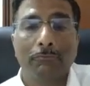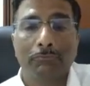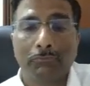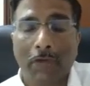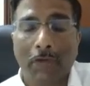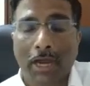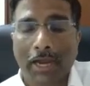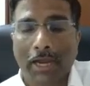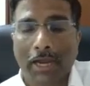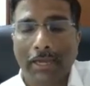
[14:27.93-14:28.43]

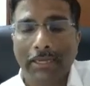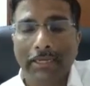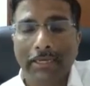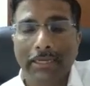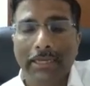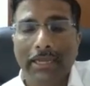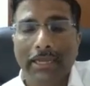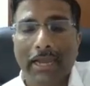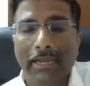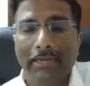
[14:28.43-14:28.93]

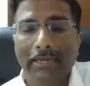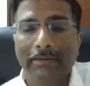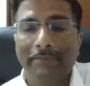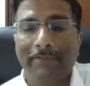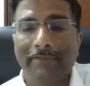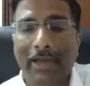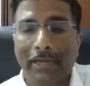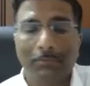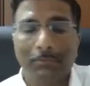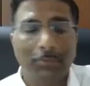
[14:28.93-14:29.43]
highly
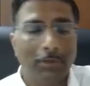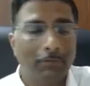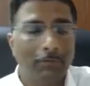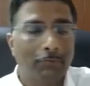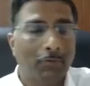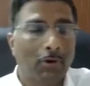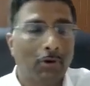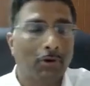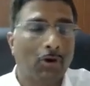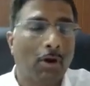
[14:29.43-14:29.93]

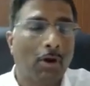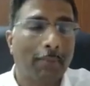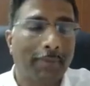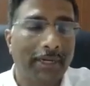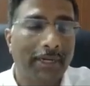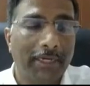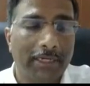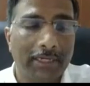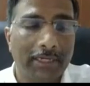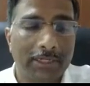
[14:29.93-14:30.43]
valuable for
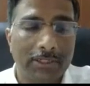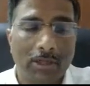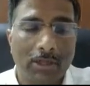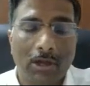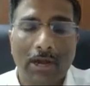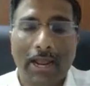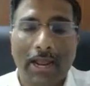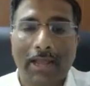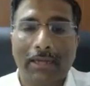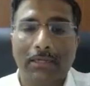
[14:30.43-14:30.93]
competitors
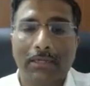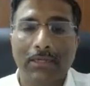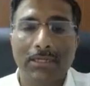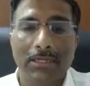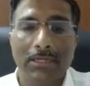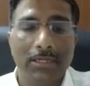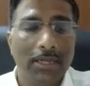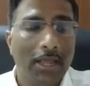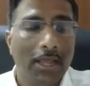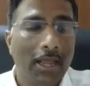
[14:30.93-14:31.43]
or
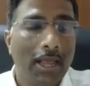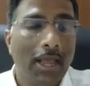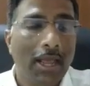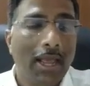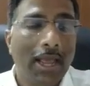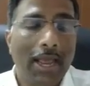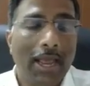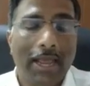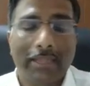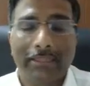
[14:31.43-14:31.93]
hackers,
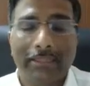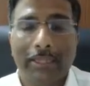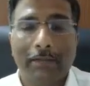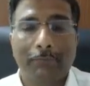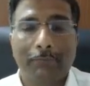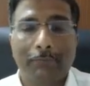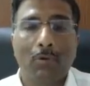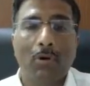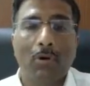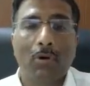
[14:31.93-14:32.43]
and
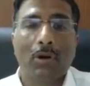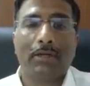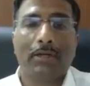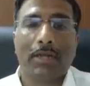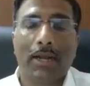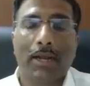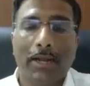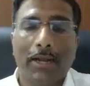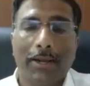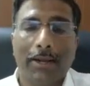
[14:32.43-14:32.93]
therefore
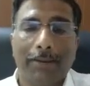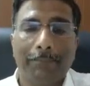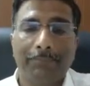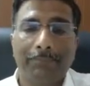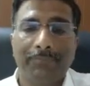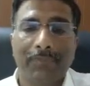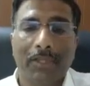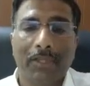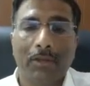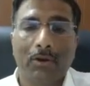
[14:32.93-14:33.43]

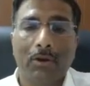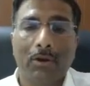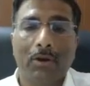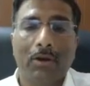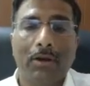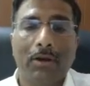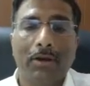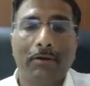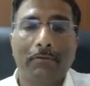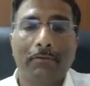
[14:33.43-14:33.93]

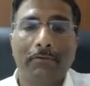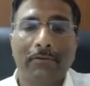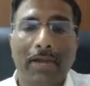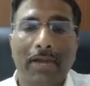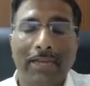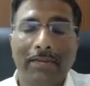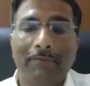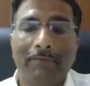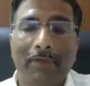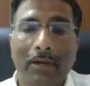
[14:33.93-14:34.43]

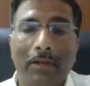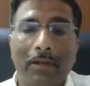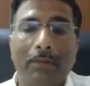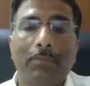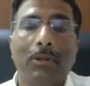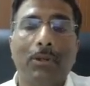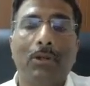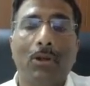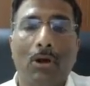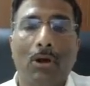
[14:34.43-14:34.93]
highly
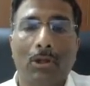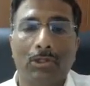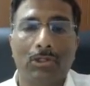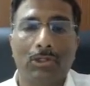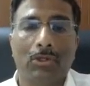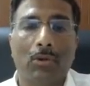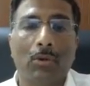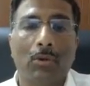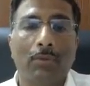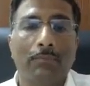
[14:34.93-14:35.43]
vulnerable also.